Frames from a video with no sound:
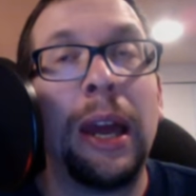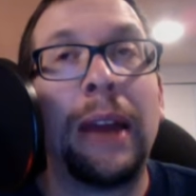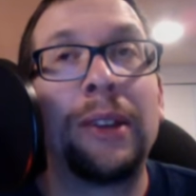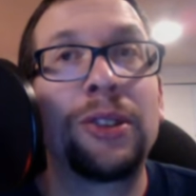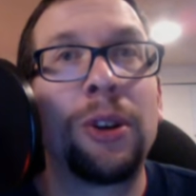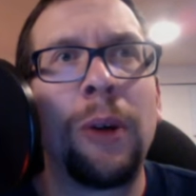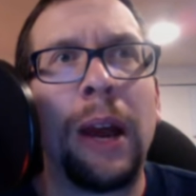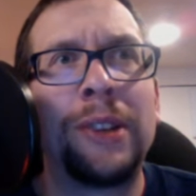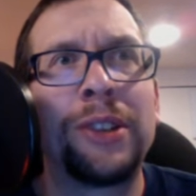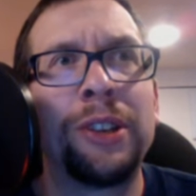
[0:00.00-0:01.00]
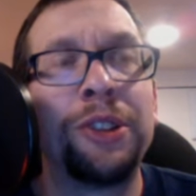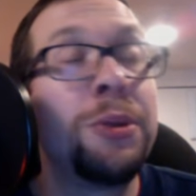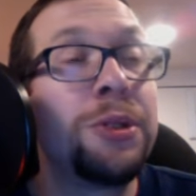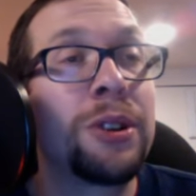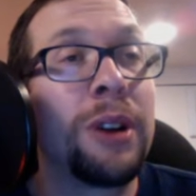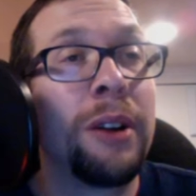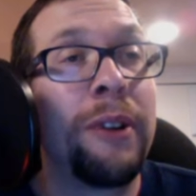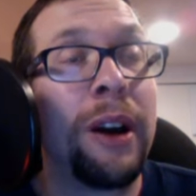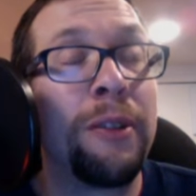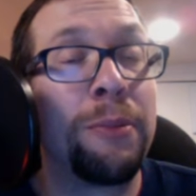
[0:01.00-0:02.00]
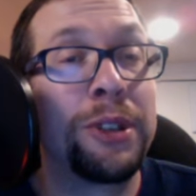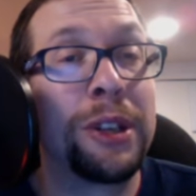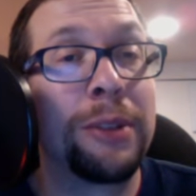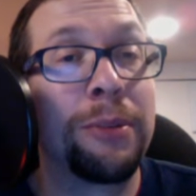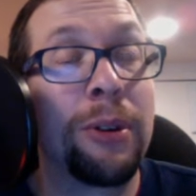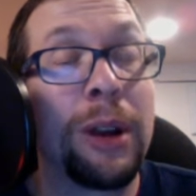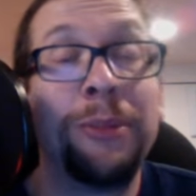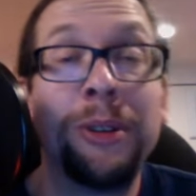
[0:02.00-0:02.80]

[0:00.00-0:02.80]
And so as a user of, of a particular program,